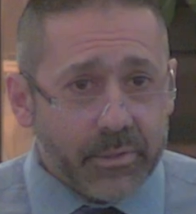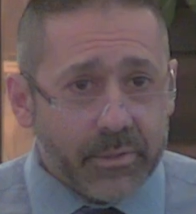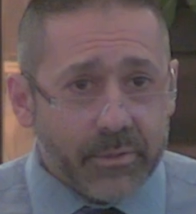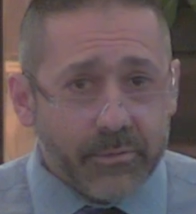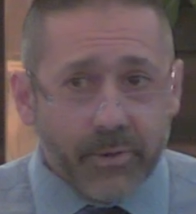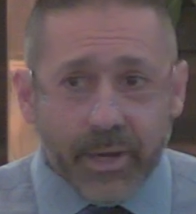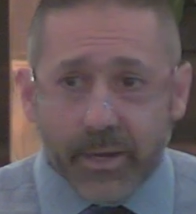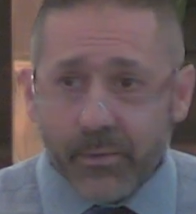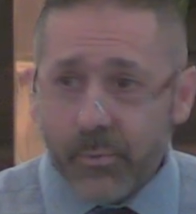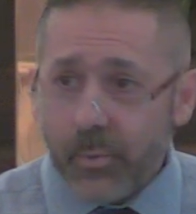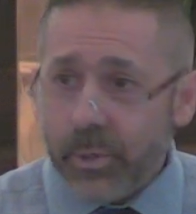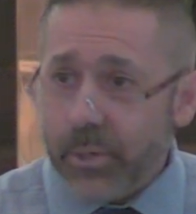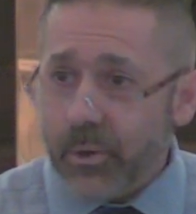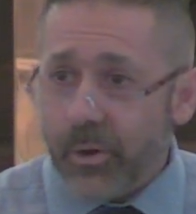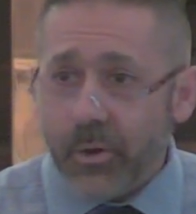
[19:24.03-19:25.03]
right?
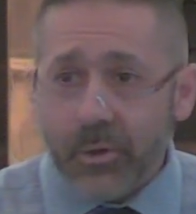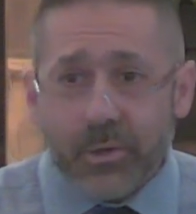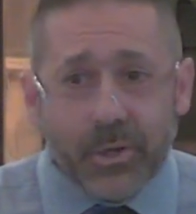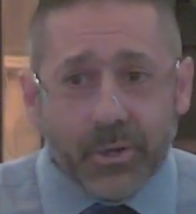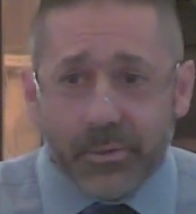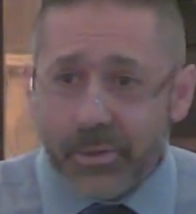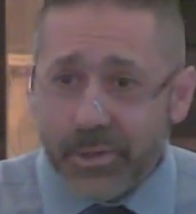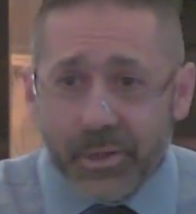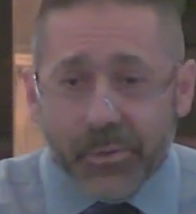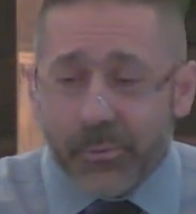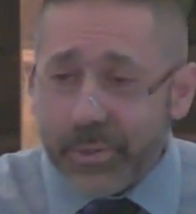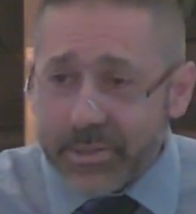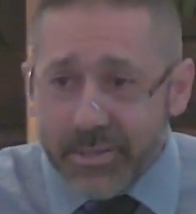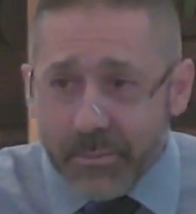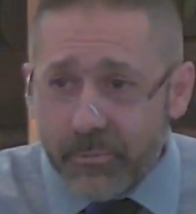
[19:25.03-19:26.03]
We all go,
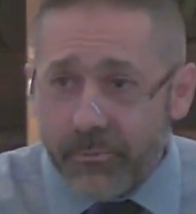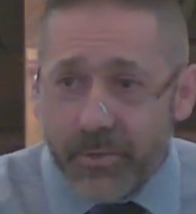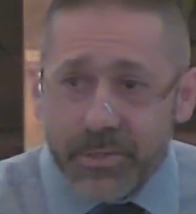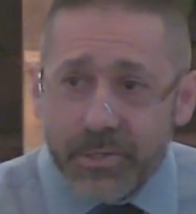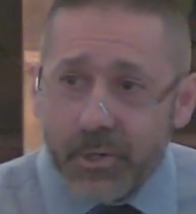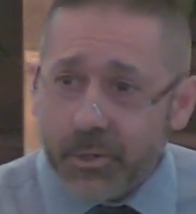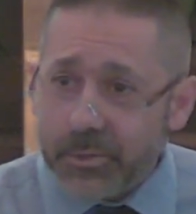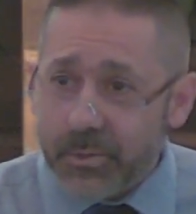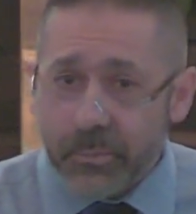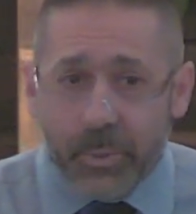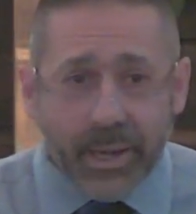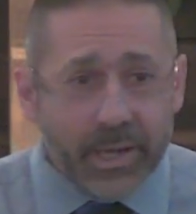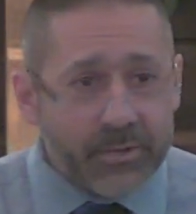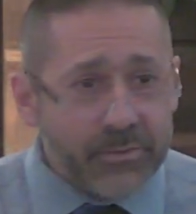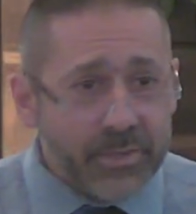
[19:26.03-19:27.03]
some of us go to
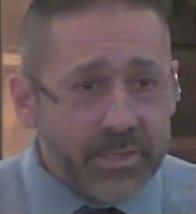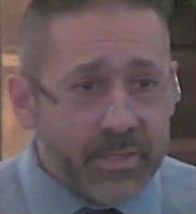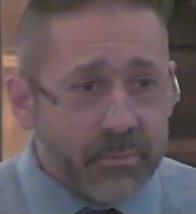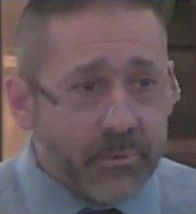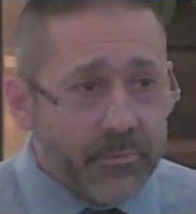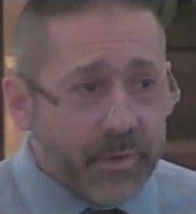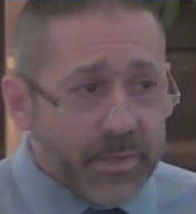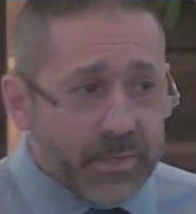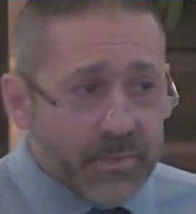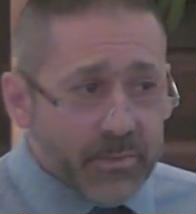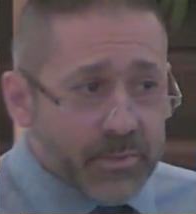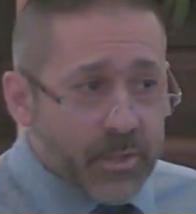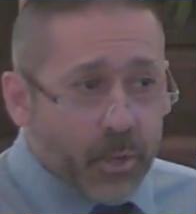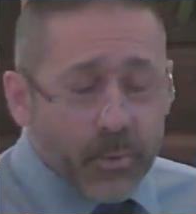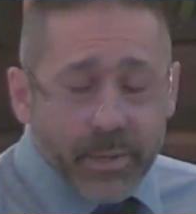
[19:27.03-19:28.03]
pantries, some of us
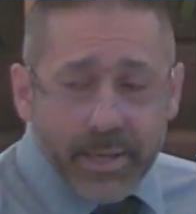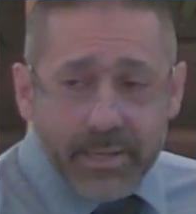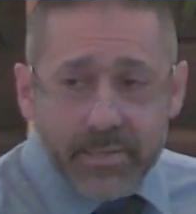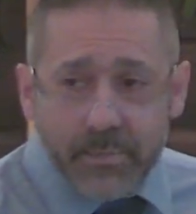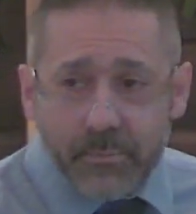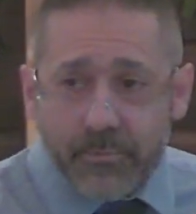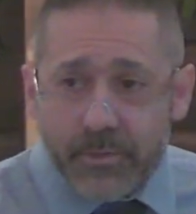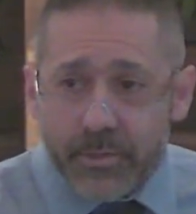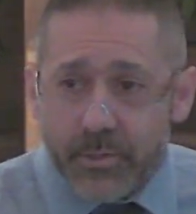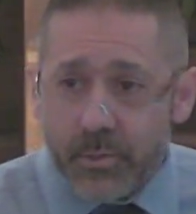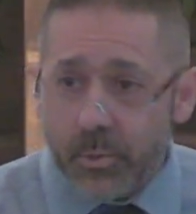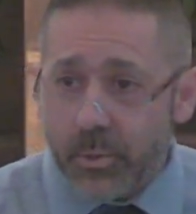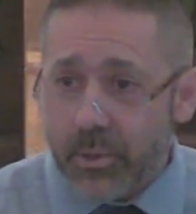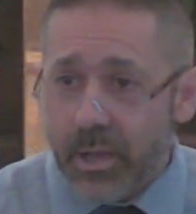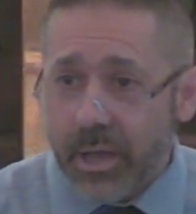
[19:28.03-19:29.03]
donate, some of us
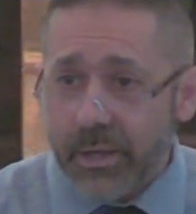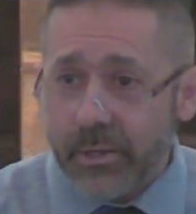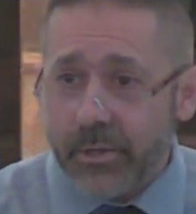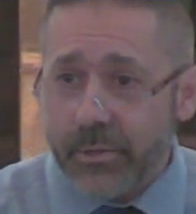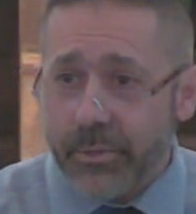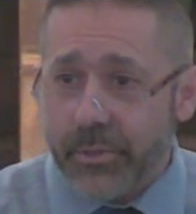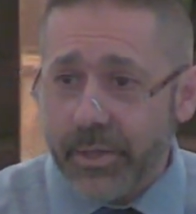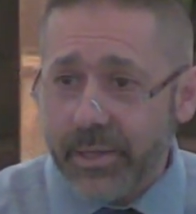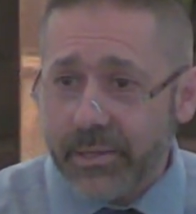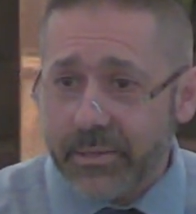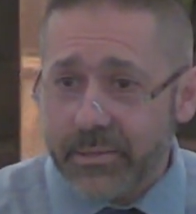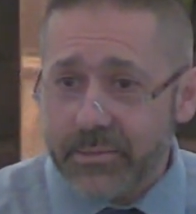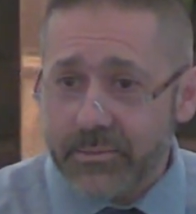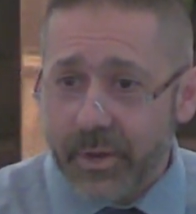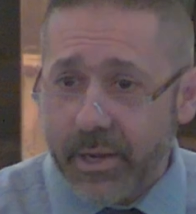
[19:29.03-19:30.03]
do a lot of good
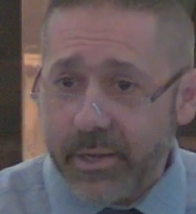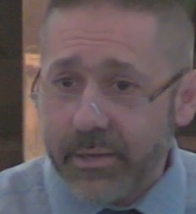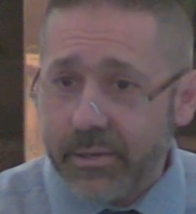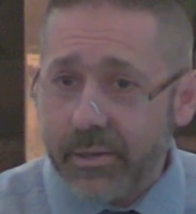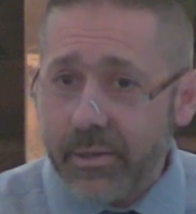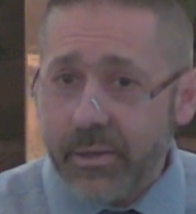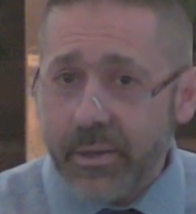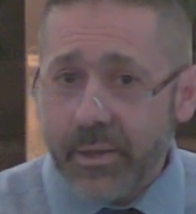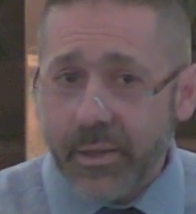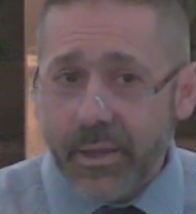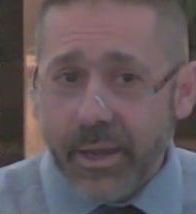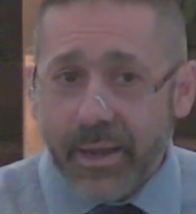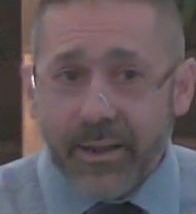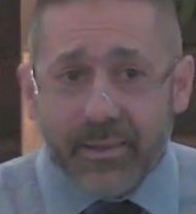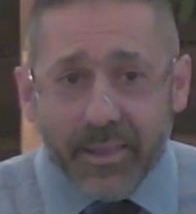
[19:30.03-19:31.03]
things, right?
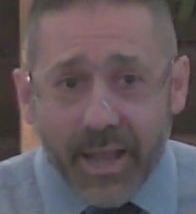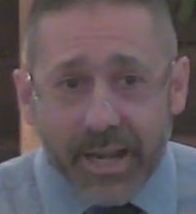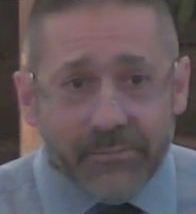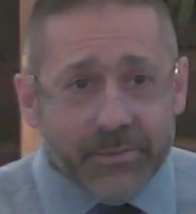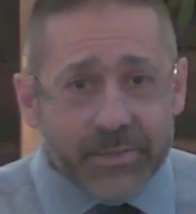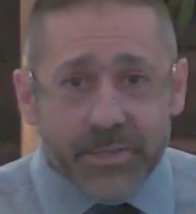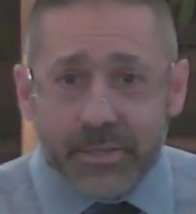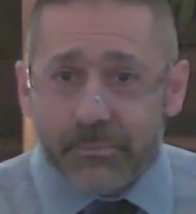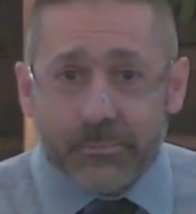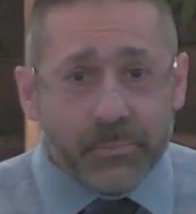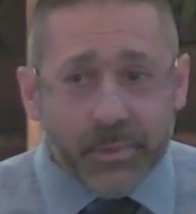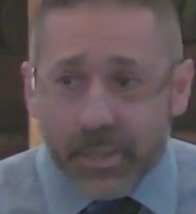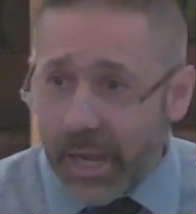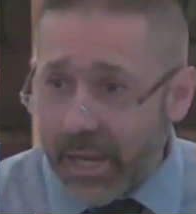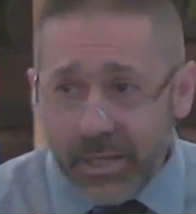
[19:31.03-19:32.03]
And a lot of us could,
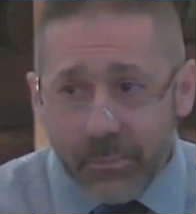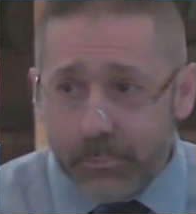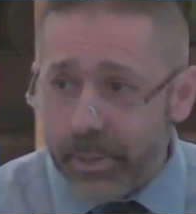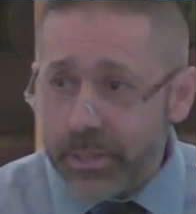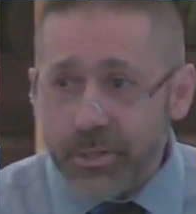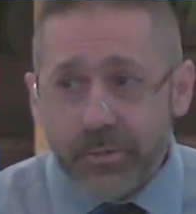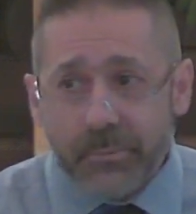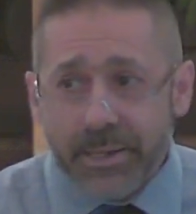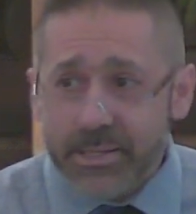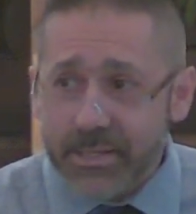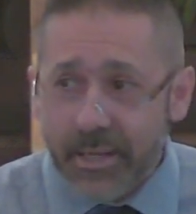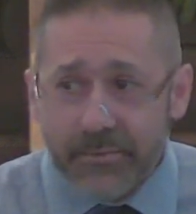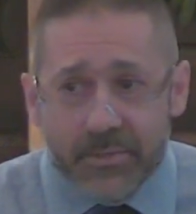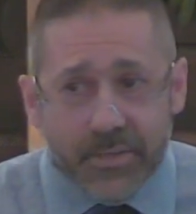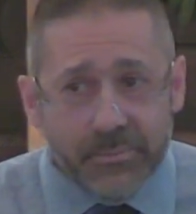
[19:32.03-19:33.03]
I could picture
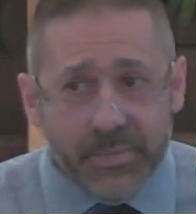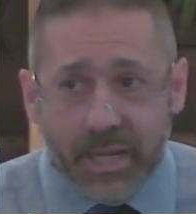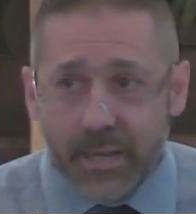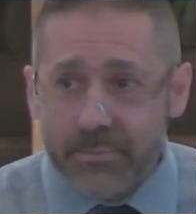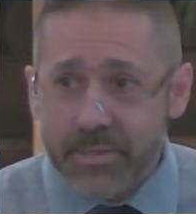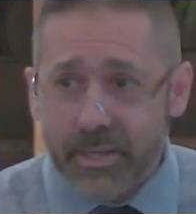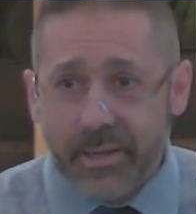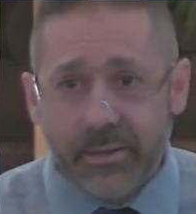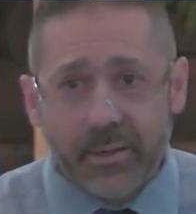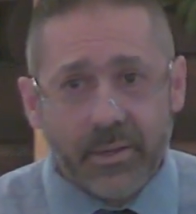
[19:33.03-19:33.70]
myself sometimes saying,